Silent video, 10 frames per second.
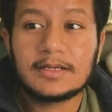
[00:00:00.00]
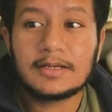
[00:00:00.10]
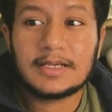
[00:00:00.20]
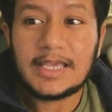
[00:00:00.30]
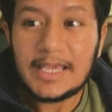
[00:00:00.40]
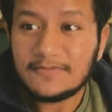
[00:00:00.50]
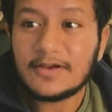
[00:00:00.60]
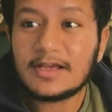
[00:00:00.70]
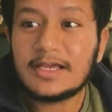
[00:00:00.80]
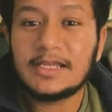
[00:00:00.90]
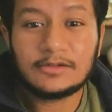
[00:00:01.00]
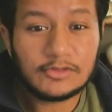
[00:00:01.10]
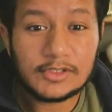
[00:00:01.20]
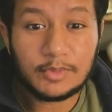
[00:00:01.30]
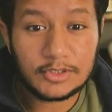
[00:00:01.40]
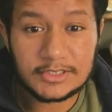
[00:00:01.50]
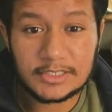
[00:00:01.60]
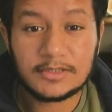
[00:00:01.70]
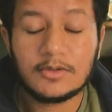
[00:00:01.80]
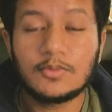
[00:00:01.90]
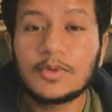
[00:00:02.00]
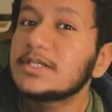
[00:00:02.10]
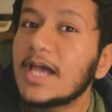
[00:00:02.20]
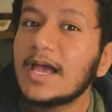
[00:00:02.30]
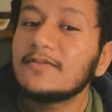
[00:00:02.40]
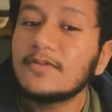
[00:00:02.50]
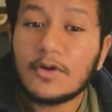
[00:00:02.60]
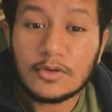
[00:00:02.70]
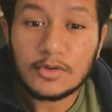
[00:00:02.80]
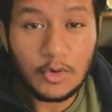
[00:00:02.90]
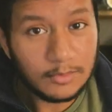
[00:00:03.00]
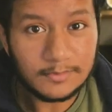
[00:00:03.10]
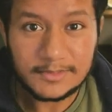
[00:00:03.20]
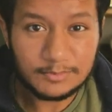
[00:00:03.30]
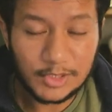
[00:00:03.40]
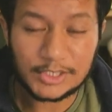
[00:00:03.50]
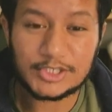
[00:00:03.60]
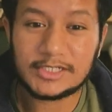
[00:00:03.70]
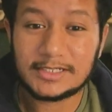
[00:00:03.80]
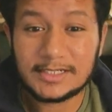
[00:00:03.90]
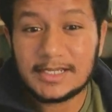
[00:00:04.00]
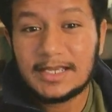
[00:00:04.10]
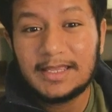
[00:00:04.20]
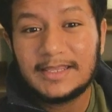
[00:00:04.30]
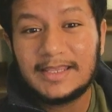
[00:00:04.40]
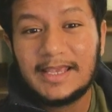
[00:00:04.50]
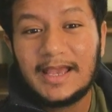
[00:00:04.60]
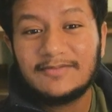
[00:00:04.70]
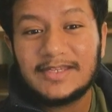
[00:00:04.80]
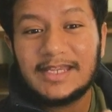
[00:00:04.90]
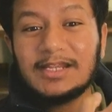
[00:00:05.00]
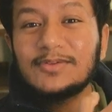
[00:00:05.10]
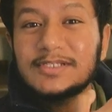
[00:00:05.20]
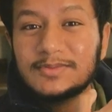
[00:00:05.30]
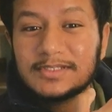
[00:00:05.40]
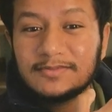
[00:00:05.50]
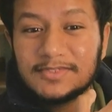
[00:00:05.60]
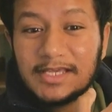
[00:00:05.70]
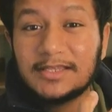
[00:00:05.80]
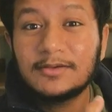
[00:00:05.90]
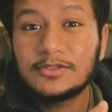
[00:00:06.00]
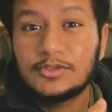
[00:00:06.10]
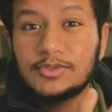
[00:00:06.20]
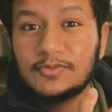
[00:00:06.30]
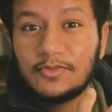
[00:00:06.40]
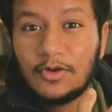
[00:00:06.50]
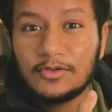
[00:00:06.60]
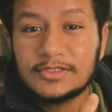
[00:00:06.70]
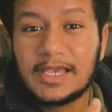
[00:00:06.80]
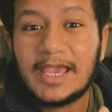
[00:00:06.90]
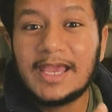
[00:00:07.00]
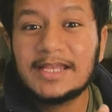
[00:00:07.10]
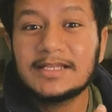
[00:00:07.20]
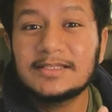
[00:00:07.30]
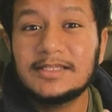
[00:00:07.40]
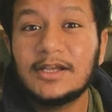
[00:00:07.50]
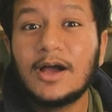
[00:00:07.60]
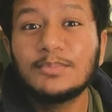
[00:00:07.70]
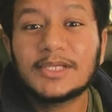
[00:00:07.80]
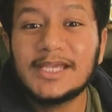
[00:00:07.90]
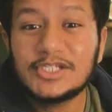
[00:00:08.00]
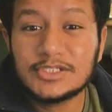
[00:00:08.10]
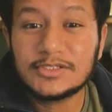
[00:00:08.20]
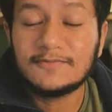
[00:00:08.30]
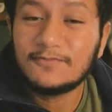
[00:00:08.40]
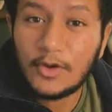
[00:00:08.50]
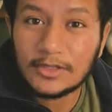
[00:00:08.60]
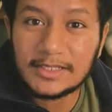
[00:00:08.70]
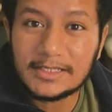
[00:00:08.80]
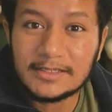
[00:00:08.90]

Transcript: if an elderly person were to have comorbid depression, they have an increased risk of death due to falls and the complications of falling.